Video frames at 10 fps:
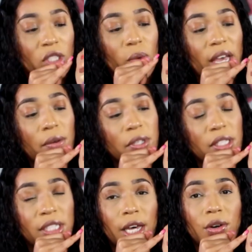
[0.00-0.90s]
So we have
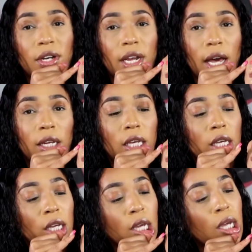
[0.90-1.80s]

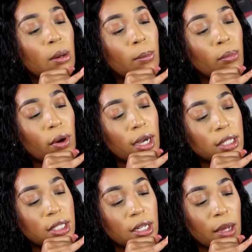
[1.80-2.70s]
Saturnalia,
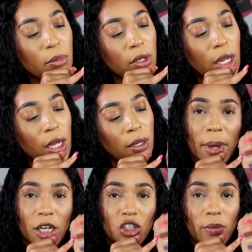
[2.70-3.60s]
Bronze Nebula,
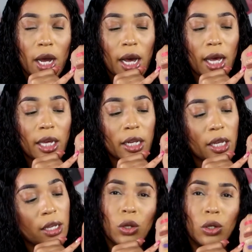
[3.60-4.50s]
Major
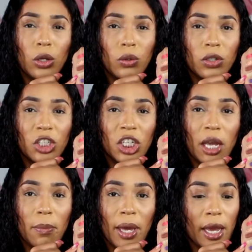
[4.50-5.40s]
Mahogany, Lunar
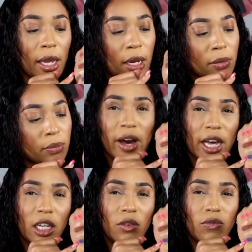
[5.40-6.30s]
Champagne,
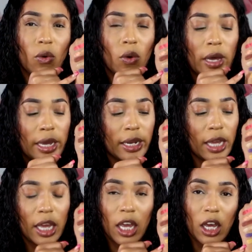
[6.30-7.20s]
Violet Void,
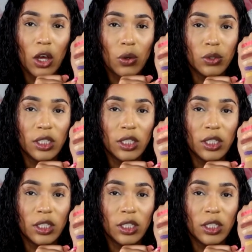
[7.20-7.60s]
and gold